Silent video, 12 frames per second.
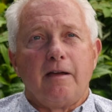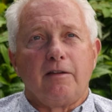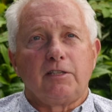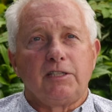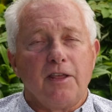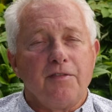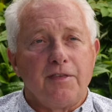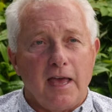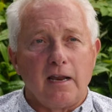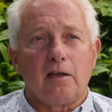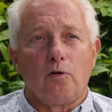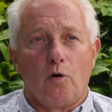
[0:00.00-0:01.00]

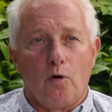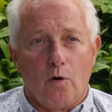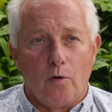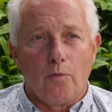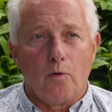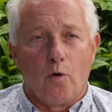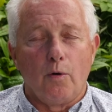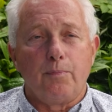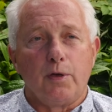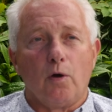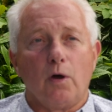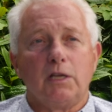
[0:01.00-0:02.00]
synthetic
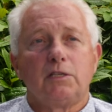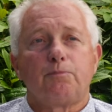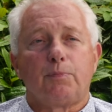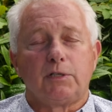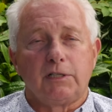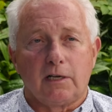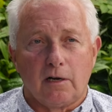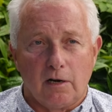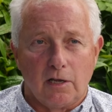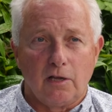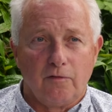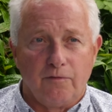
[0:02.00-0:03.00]
opioids,
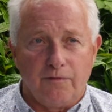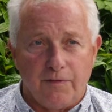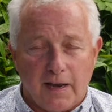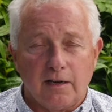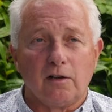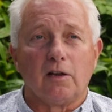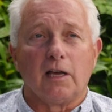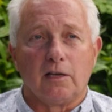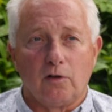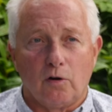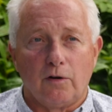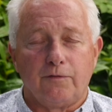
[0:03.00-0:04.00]
particularly fentanyl
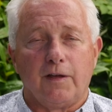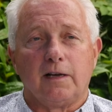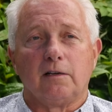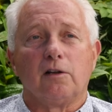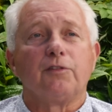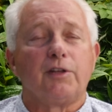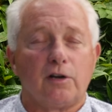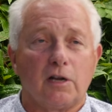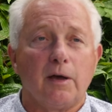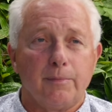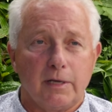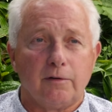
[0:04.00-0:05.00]
and carfentanil, that are
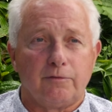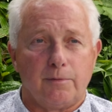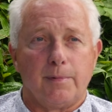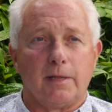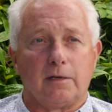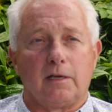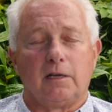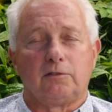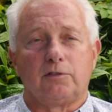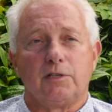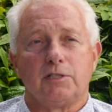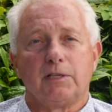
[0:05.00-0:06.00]
coming in from other
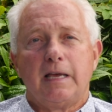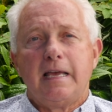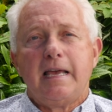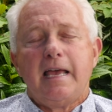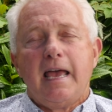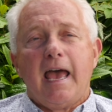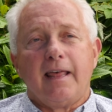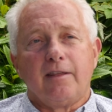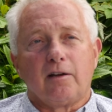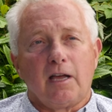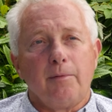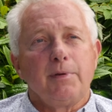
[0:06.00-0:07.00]
countries. And
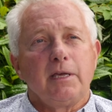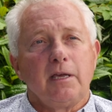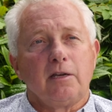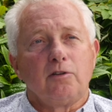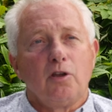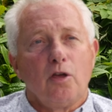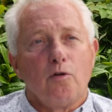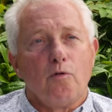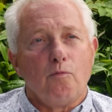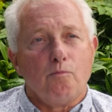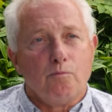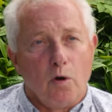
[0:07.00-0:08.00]
they're coming in
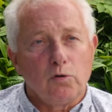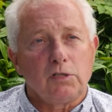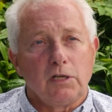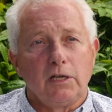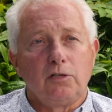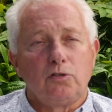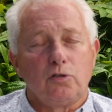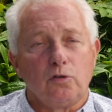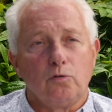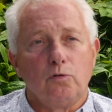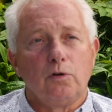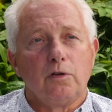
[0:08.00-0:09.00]
mostly
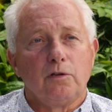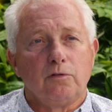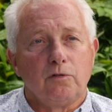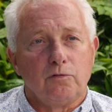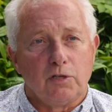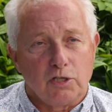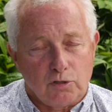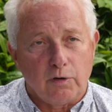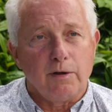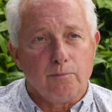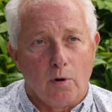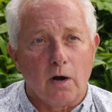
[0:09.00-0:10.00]
to the
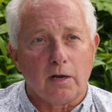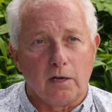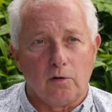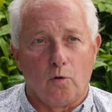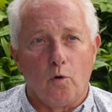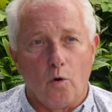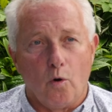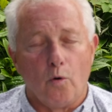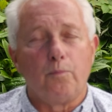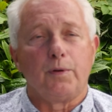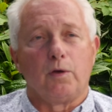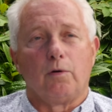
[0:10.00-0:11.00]
street market
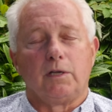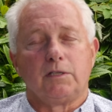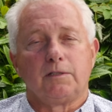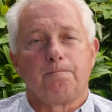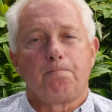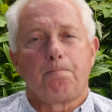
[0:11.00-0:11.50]
opioids.